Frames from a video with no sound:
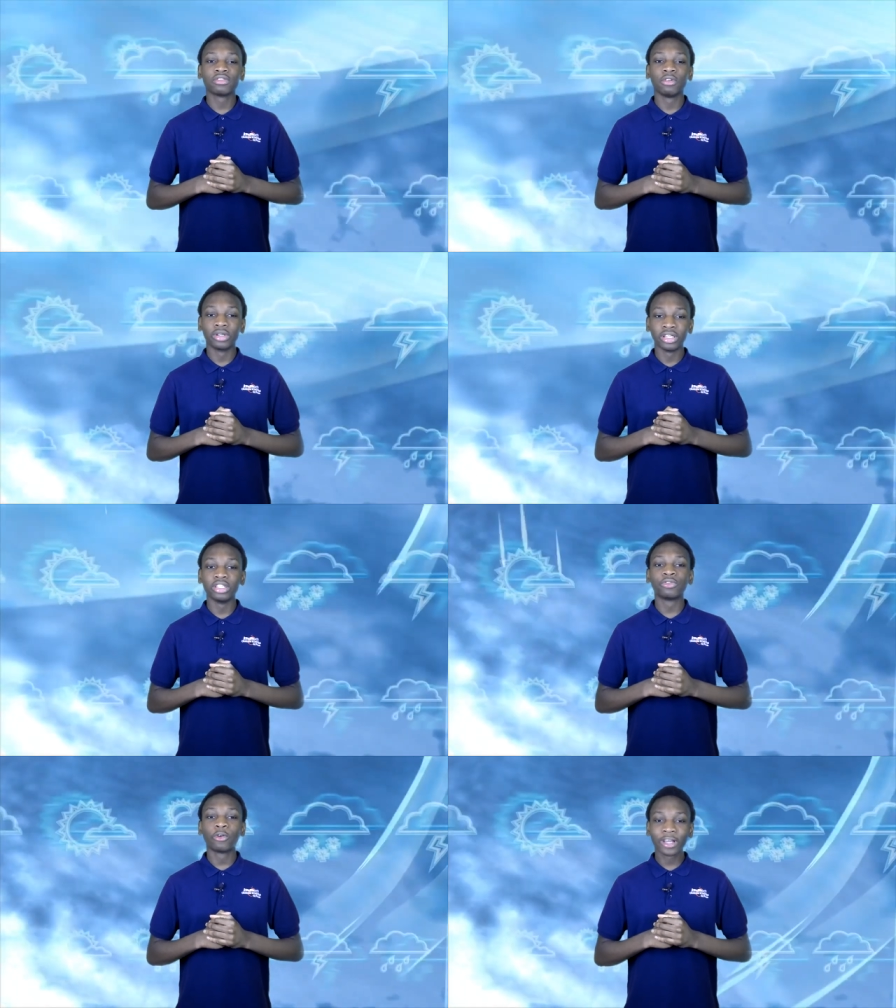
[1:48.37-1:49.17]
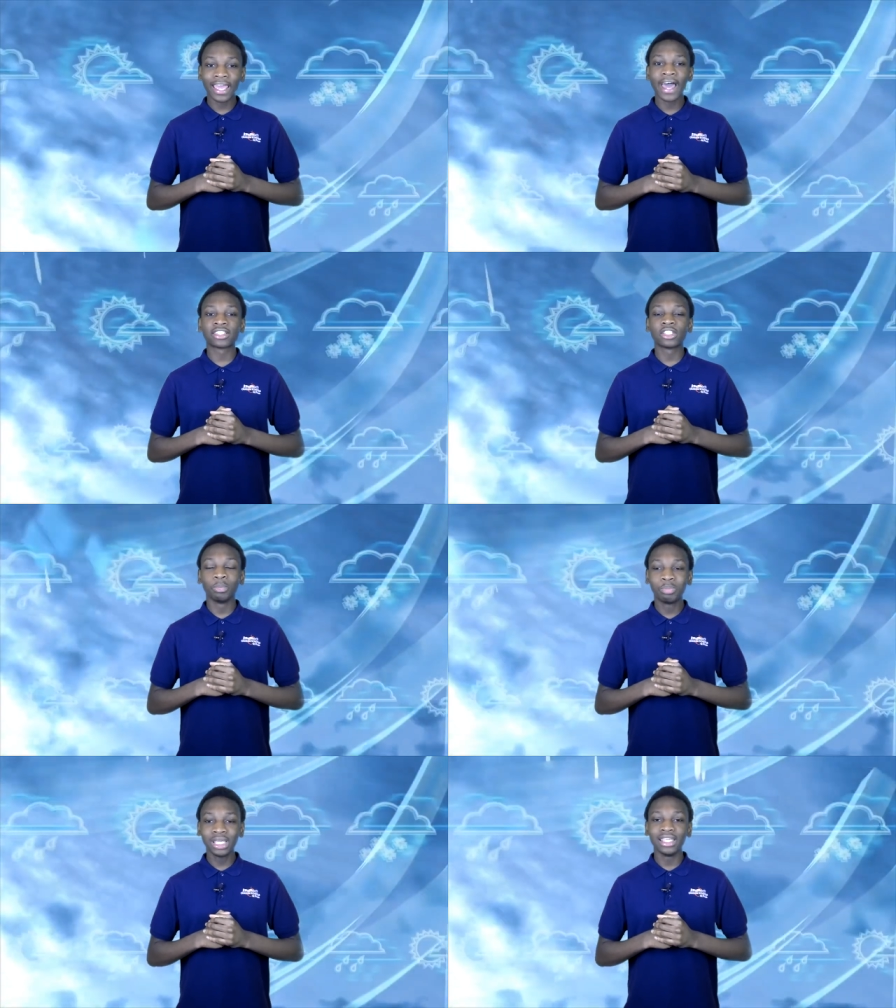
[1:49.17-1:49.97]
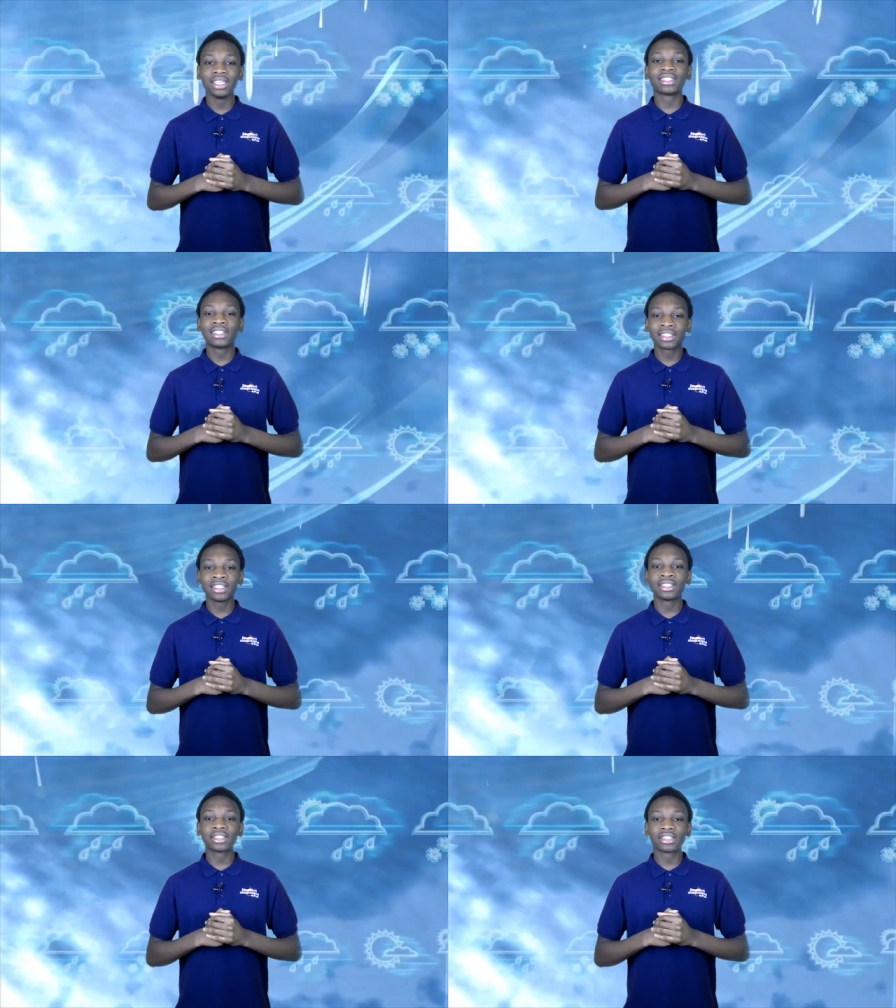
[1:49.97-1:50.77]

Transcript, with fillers: Florida is forecast to be 66